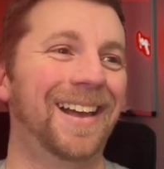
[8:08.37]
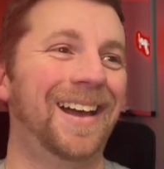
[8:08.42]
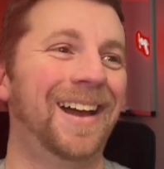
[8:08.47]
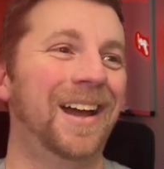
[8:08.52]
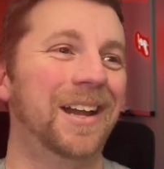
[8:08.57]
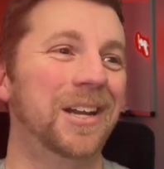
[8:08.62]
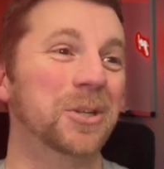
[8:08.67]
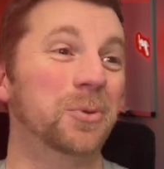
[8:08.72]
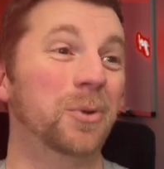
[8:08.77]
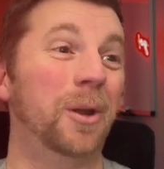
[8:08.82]

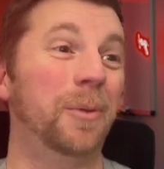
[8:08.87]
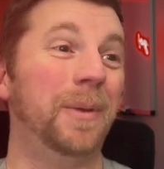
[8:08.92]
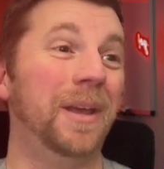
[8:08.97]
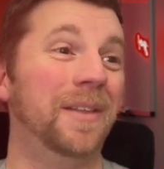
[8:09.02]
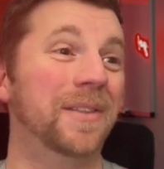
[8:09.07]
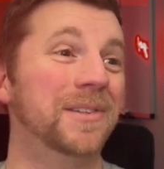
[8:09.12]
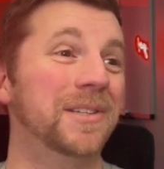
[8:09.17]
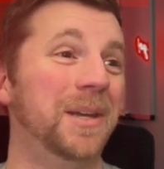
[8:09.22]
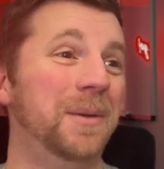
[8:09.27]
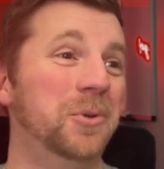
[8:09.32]
I just want to be
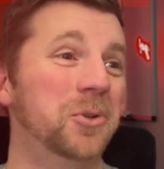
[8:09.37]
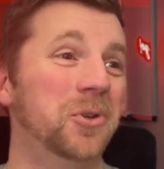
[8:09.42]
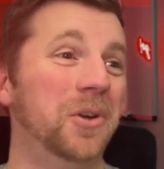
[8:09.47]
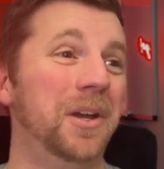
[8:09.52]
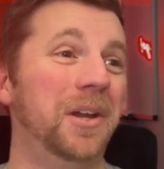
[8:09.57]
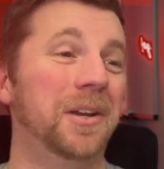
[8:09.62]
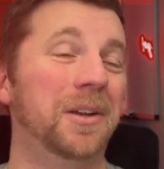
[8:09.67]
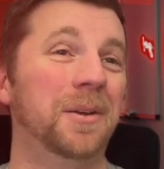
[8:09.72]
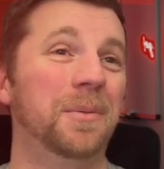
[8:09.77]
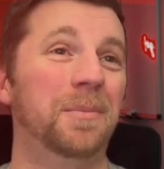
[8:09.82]
on the same
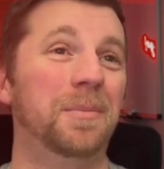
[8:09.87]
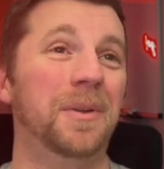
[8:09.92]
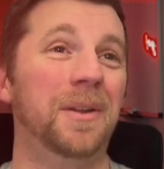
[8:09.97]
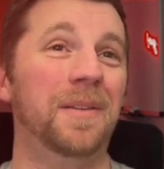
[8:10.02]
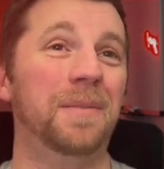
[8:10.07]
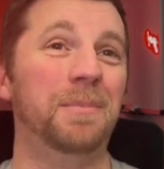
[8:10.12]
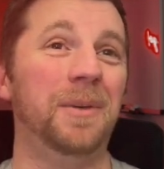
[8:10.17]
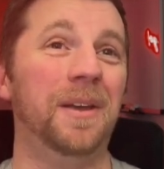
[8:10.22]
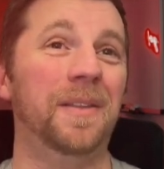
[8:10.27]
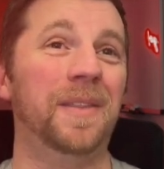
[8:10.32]
train,
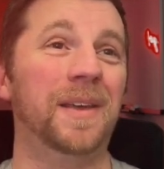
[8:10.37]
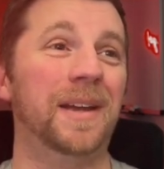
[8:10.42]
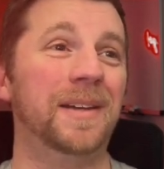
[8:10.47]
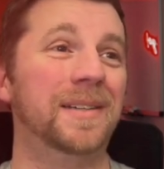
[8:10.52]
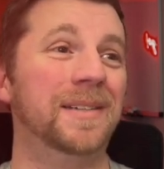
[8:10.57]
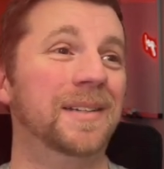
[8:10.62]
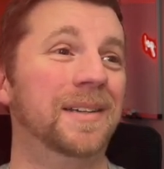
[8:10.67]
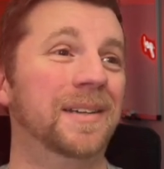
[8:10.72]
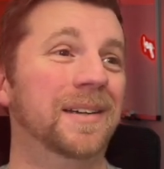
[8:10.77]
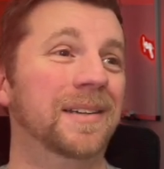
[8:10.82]
be on
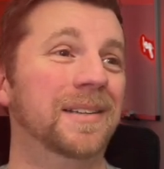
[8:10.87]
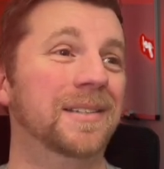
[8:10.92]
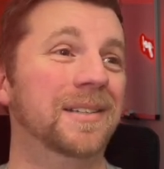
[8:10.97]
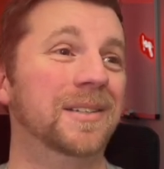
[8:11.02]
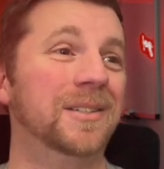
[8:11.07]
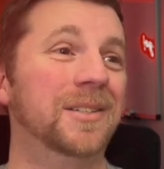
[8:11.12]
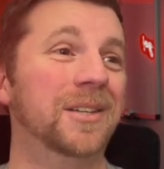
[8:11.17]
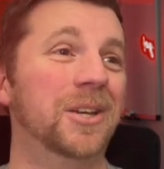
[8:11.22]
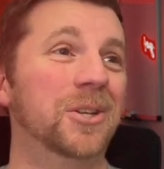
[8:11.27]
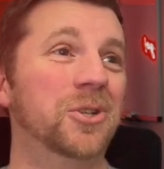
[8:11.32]
that
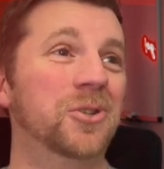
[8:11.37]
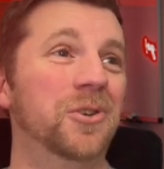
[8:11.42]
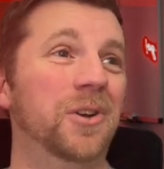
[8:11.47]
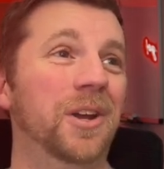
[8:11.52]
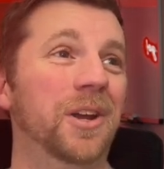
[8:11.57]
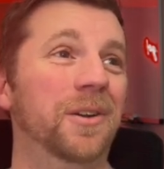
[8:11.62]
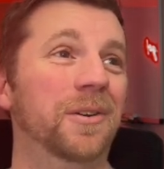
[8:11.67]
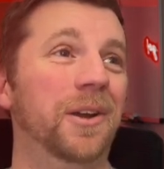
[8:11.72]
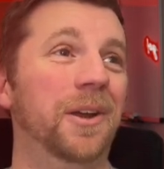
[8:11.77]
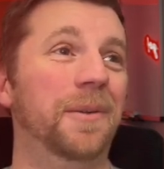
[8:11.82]
success
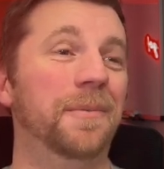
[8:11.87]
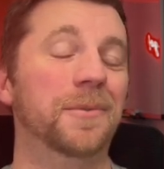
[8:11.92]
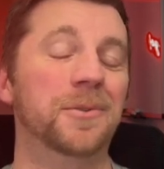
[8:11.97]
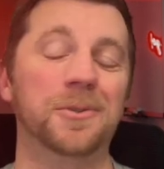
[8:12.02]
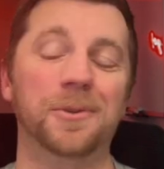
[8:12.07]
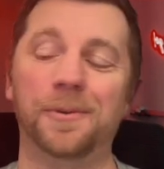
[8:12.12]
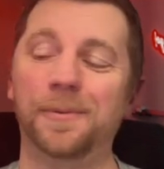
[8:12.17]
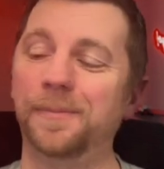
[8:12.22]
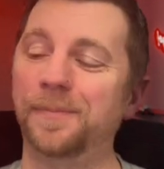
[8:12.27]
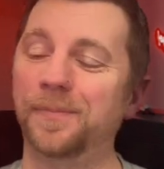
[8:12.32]
train, right?
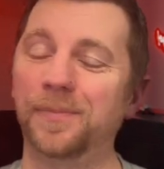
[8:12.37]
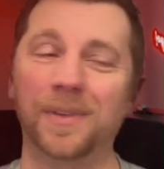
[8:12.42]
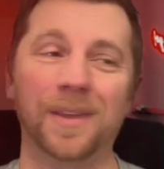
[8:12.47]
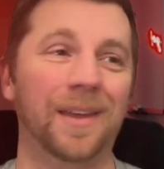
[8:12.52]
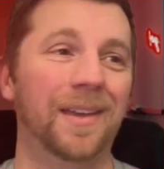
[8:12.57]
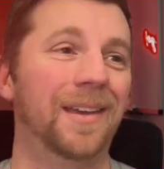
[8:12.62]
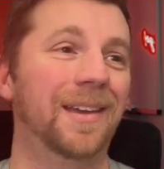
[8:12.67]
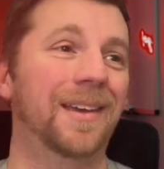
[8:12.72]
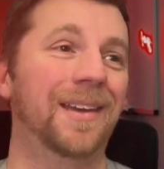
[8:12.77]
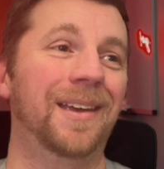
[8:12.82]
So,
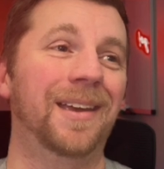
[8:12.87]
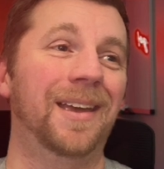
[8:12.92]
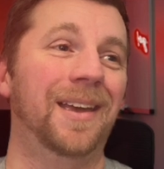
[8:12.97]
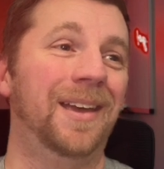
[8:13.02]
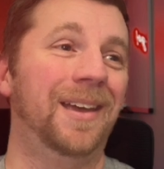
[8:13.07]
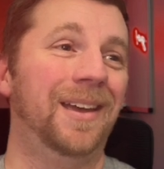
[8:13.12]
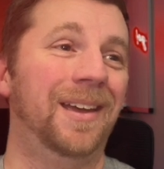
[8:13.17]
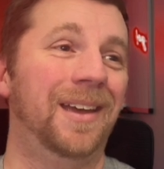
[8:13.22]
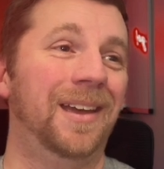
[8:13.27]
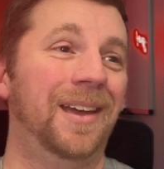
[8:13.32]

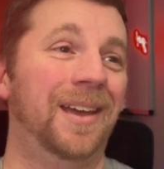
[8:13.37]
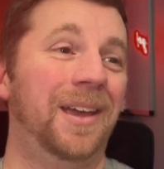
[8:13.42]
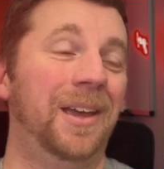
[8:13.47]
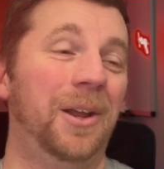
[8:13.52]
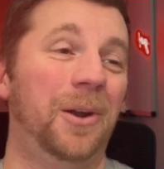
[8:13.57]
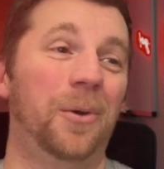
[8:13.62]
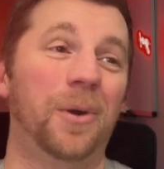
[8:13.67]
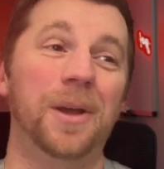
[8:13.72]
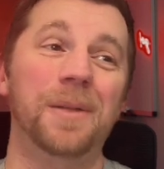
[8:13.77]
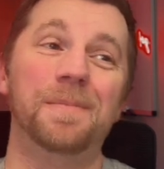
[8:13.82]
you
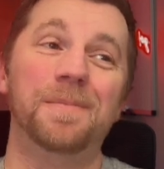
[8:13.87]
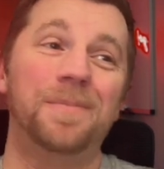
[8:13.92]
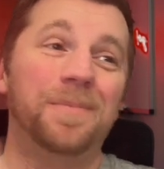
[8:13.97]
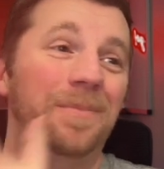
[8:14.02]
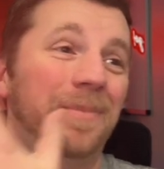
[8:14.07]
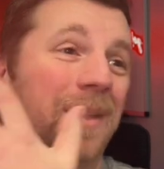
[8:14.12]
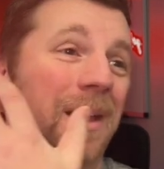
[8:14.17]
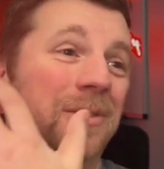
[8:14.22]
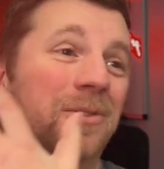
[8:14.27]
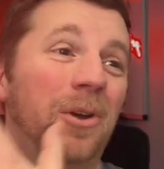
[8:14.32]
know what?
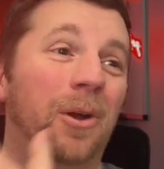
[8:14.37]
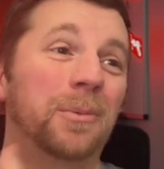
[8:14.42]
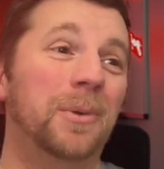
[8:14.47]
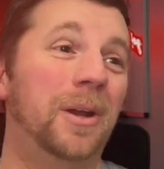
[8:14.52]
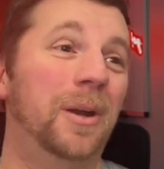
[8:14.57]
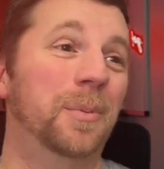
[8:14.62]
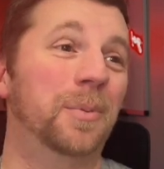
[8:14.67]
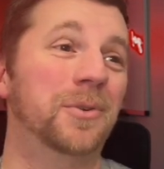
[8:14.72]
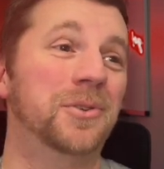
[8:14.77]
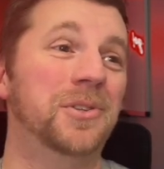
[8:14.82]
That's how I'm
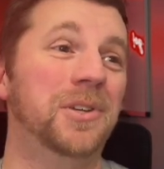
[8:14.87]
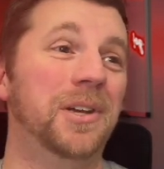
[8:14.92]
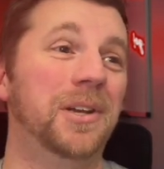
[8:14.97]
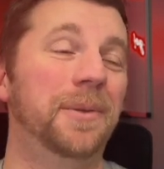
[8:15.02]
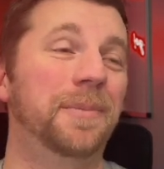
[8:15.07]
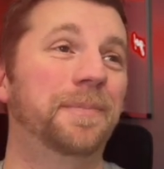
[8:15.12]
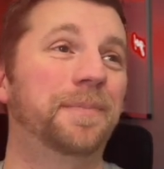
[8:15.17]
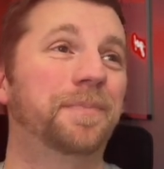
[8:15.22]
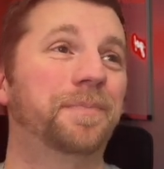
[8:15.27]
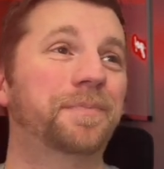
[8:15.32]
going to proceed.
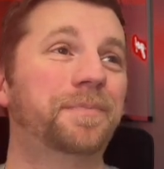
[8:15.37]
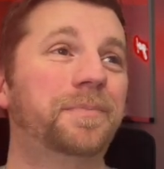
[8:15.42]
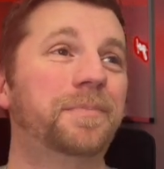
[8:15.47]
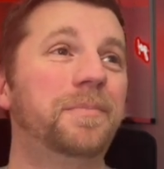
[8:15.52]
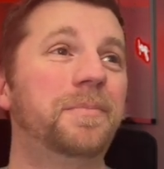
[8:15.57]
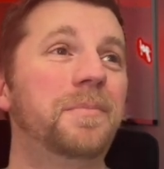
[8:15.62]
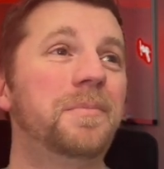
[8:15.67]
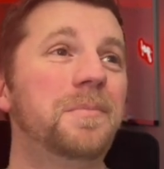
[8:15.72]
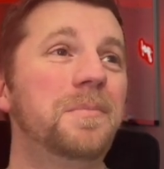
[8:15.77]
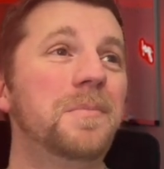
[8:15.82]

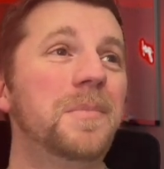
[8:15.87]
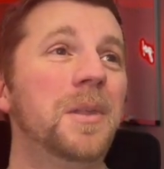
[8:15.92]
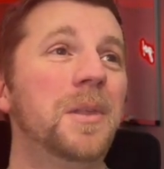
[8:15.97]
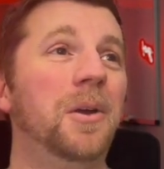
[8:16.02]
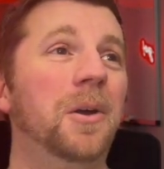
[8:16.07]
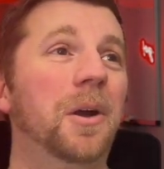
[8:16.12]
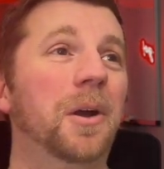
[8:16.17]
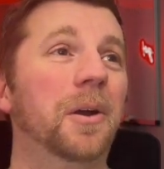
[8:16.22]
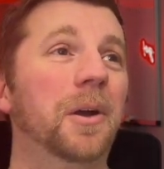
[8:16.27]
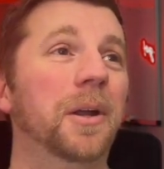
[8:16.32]

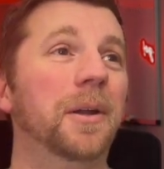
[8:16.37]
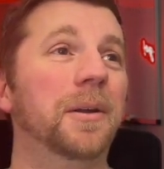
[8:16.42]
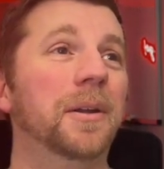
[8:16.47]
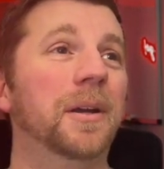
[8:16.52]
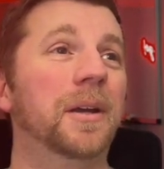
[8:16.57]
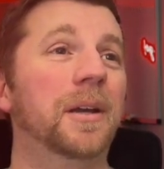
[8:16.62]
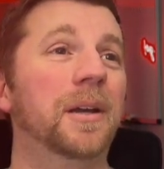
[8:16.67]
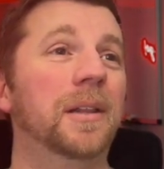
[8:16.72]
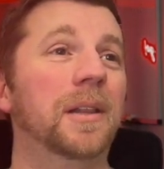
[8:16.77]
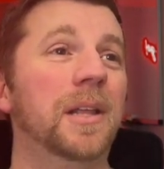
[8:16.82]
All right,
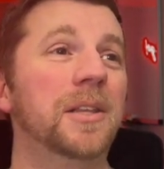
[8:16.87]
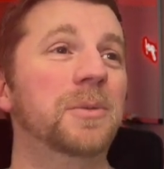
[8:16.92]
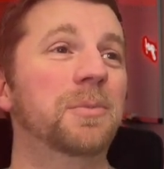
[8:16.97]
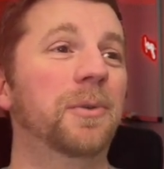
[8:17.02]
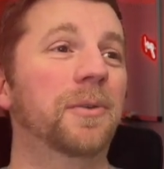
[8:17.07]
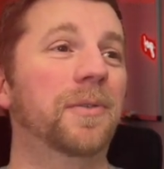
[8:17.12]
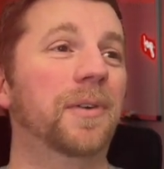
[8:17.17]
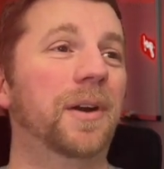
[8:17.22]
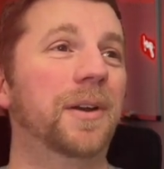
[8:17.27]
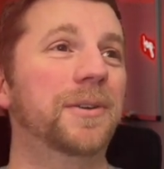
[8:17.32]
let's
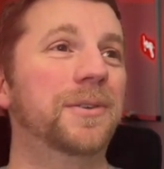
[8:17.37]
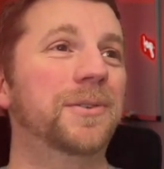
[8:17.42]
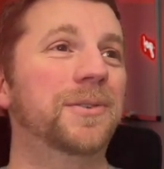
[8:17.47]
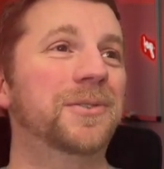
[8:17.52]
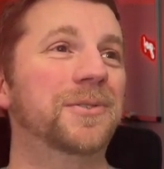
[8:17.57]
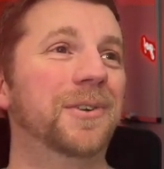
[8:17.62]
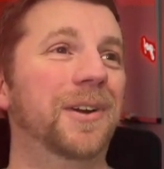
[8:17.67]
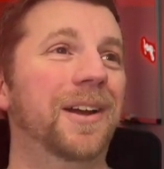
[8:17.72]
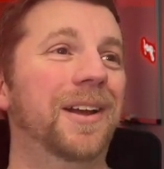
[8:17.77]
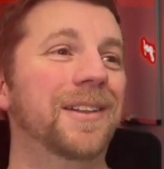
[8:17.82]
move on to
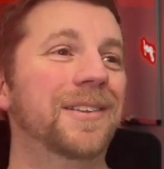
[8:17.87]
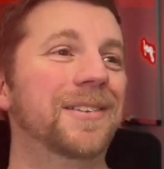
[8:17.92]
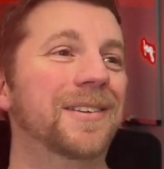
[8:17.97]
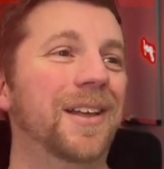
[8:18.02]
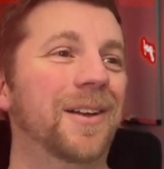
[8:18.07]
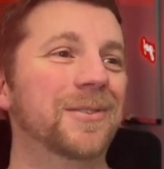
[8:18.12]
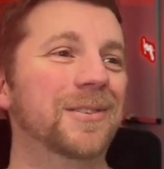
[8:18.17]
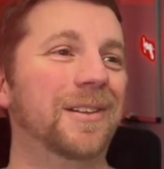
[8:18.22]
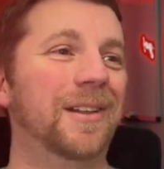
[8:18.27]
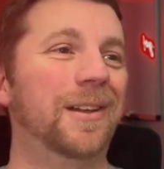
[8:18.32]
strands.
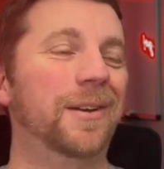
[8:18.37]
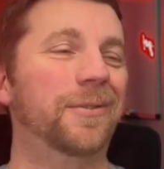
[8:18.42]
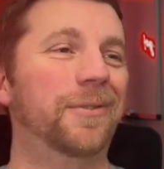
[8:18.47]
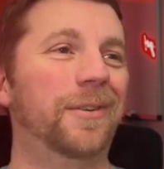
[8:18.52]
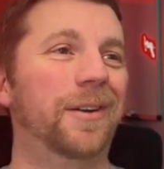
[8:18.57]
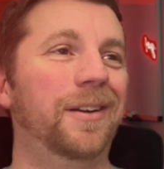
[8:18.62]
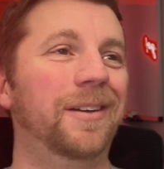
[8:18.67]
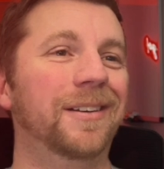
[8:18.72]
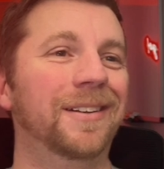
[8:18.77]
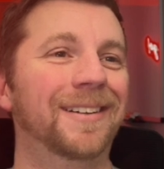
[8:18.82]
That was a lot of
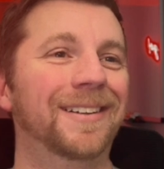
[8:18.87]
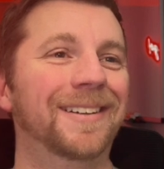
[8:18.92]
fun.